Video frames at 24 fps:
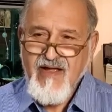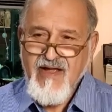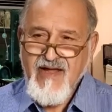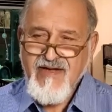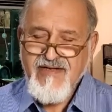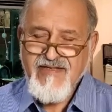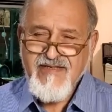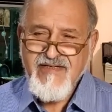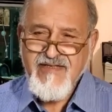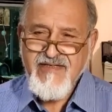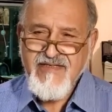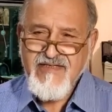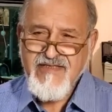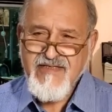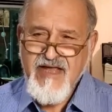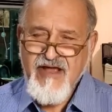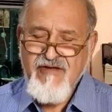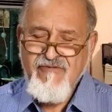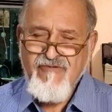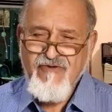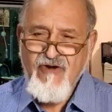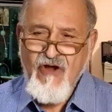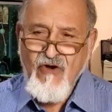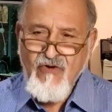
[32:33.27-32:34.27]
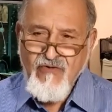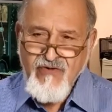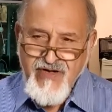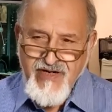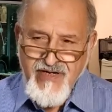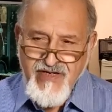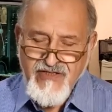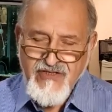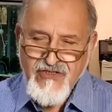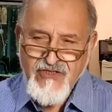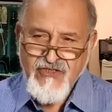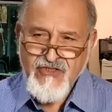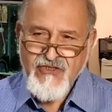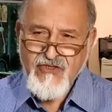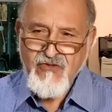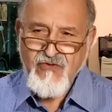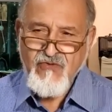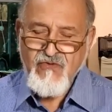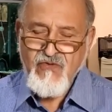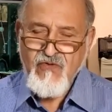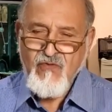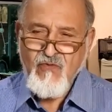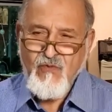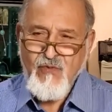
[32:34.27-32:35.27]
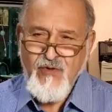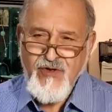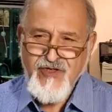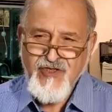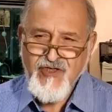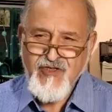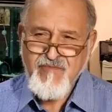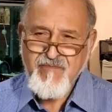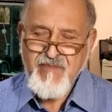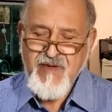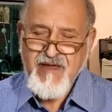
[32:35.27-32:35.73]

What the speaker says: It is erroneous to wish